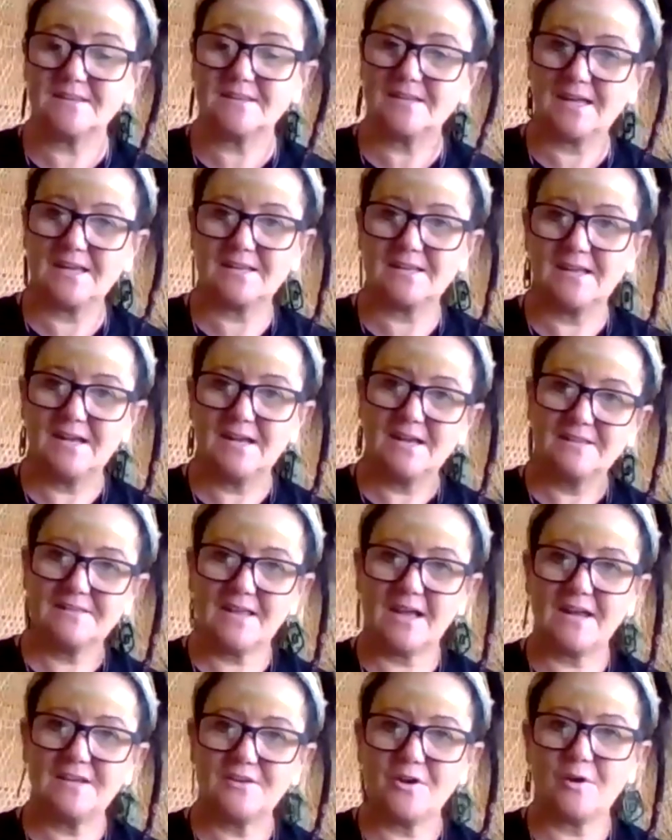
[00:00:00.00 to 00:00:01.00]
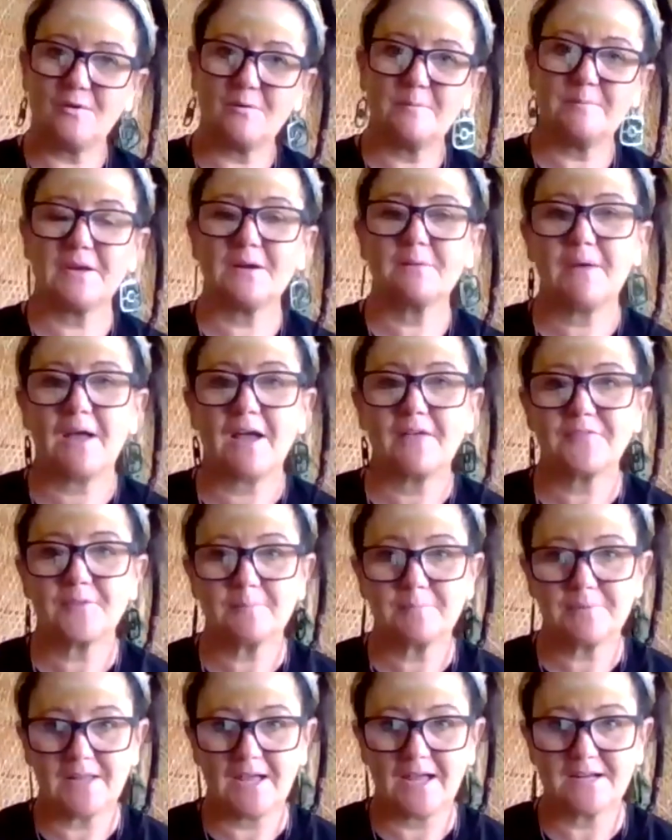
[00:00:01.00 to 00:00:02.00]
They they know a bit about the
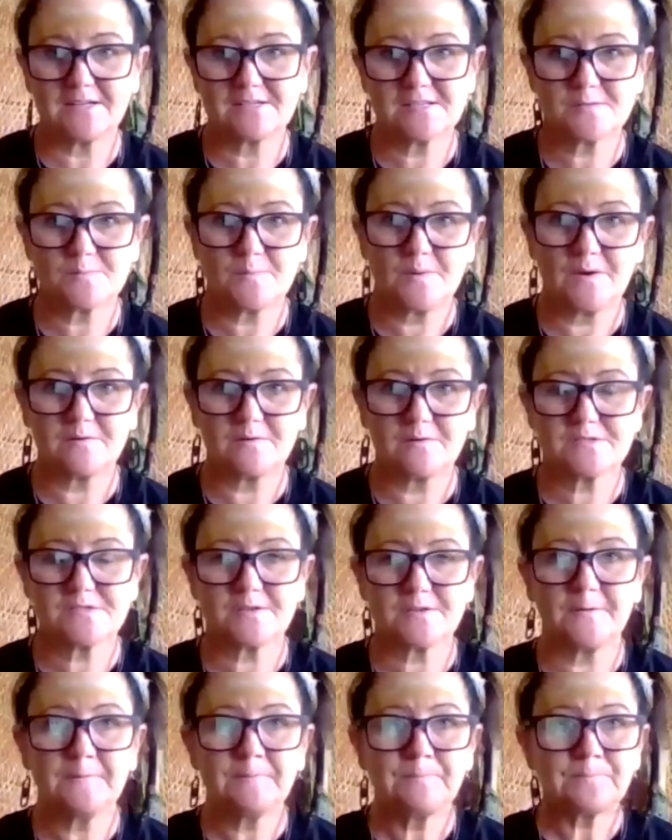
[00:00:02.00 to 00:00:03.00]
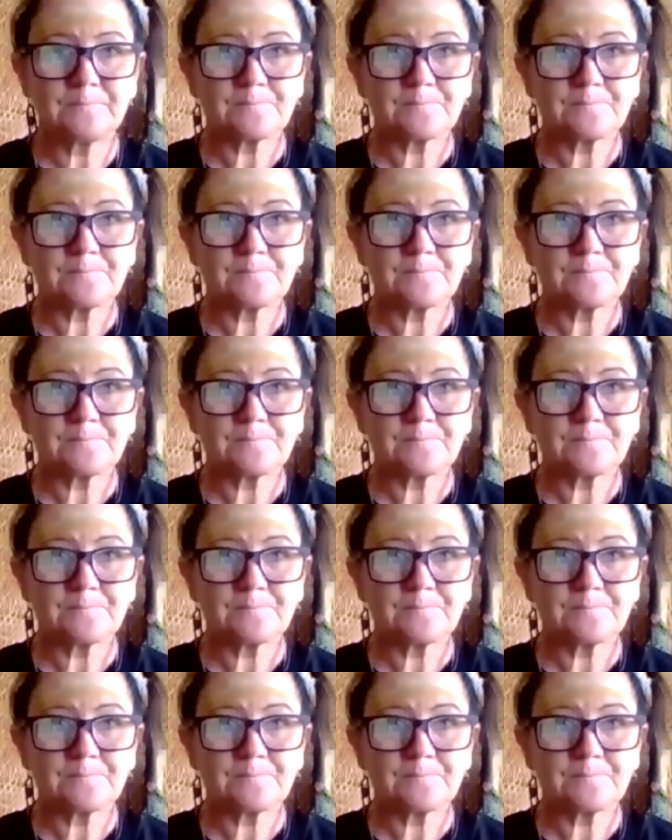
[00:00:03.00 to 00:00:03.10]
plants as well. So